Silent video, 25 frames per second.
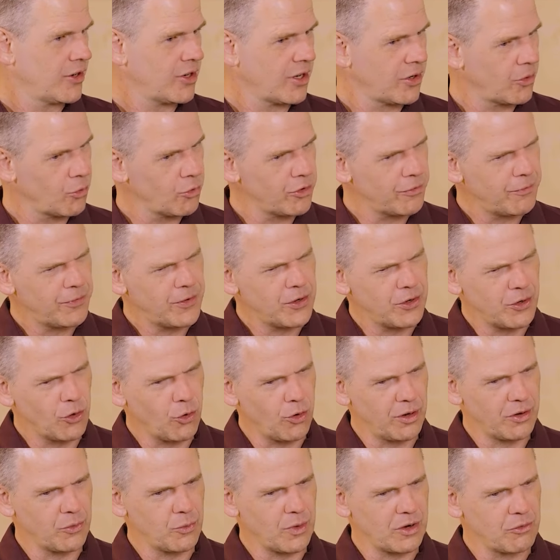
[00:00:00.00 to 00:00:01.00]
I don't want to fit it
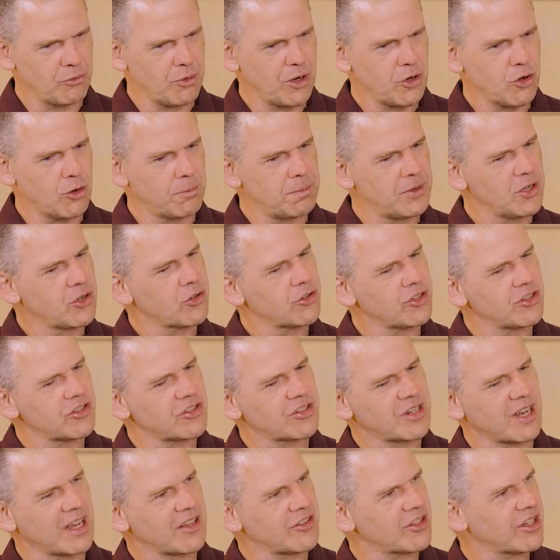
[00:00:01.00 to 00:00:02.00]
all in one record because it
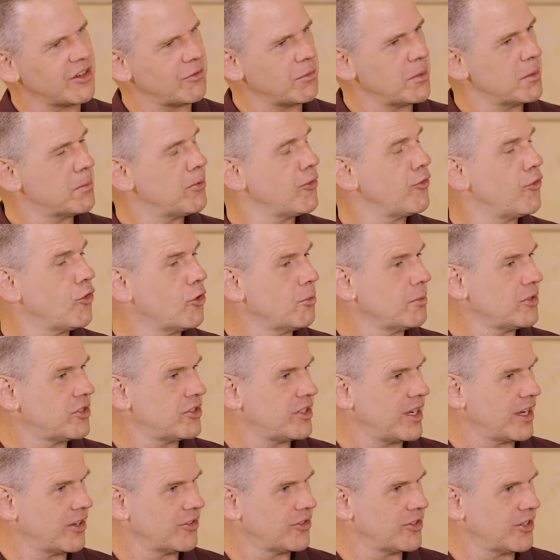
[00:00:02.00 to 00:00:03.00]
starts giving me
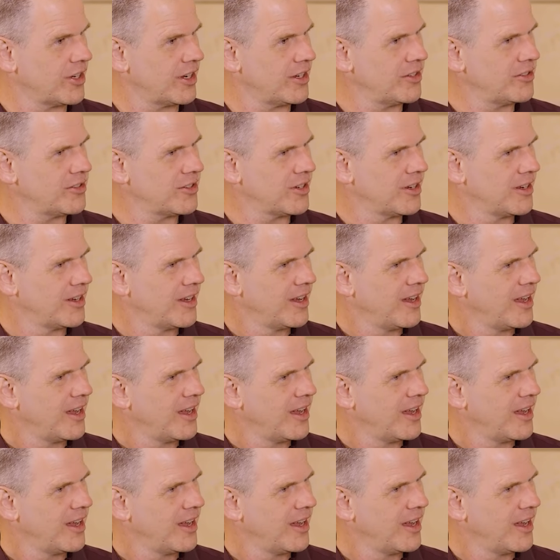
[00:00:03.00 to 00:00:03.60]
performance downsides.